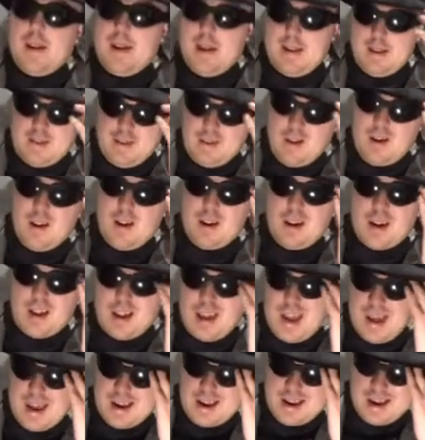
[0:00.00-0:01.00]
it started
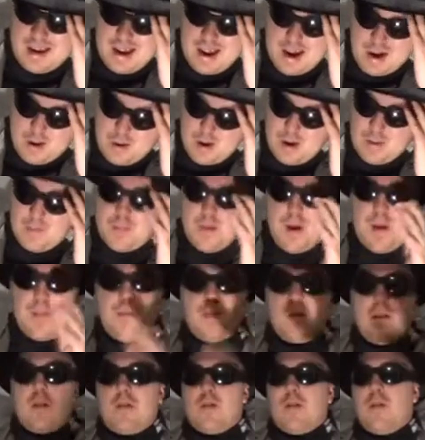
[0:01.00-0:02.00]
again, and now I'm
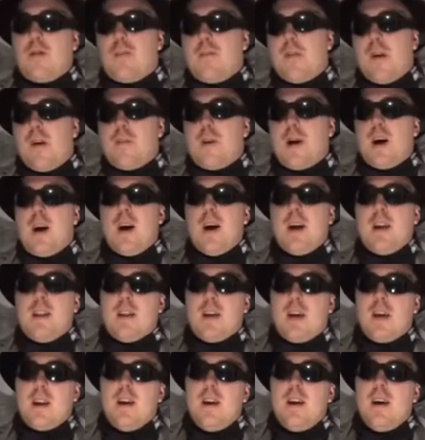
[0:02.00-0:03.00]
just so far behind
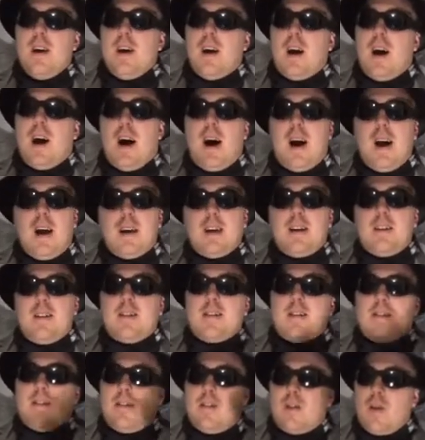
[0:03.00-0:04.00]
that I
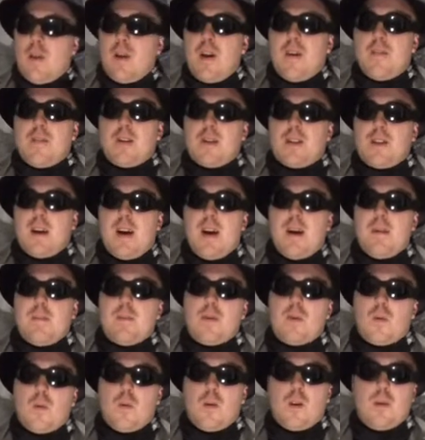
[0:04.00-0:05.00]
just don't have the time
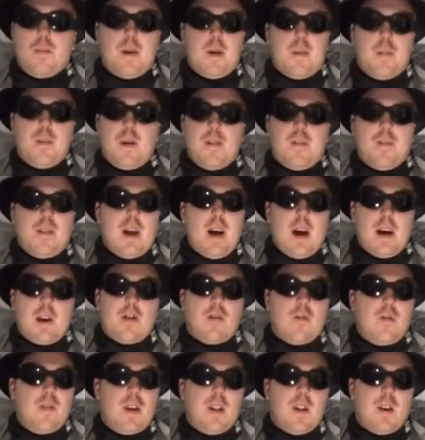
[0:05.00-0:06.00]
to worry about my
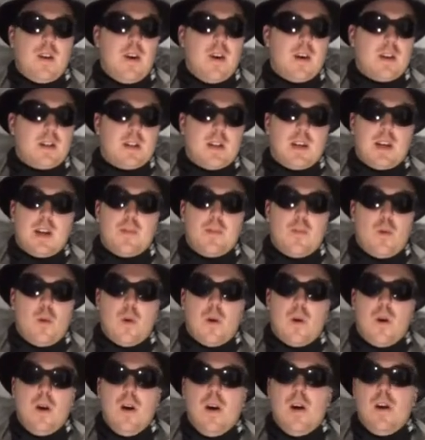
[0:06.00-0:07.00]
Flash vlogs
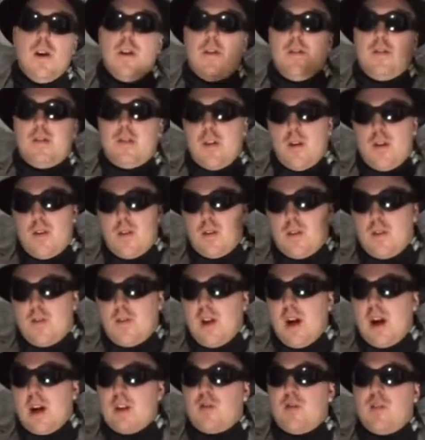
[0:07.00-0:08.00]
anymore. So the
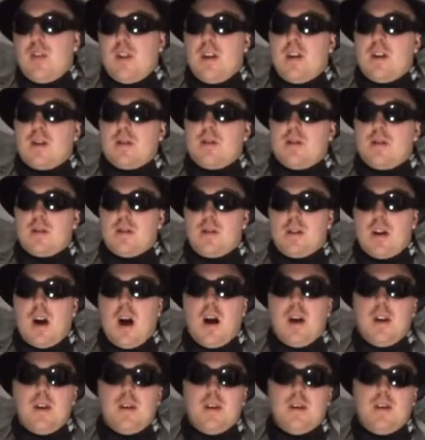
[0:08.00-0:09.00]
Flash vlogs are
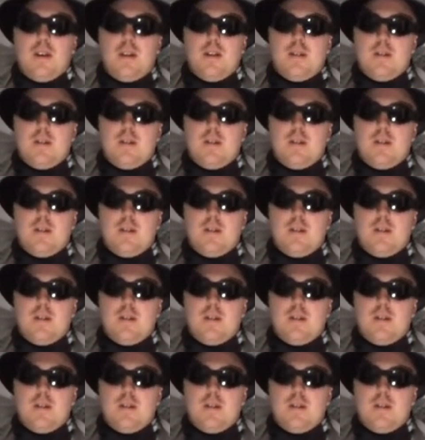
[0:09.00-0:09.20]
done,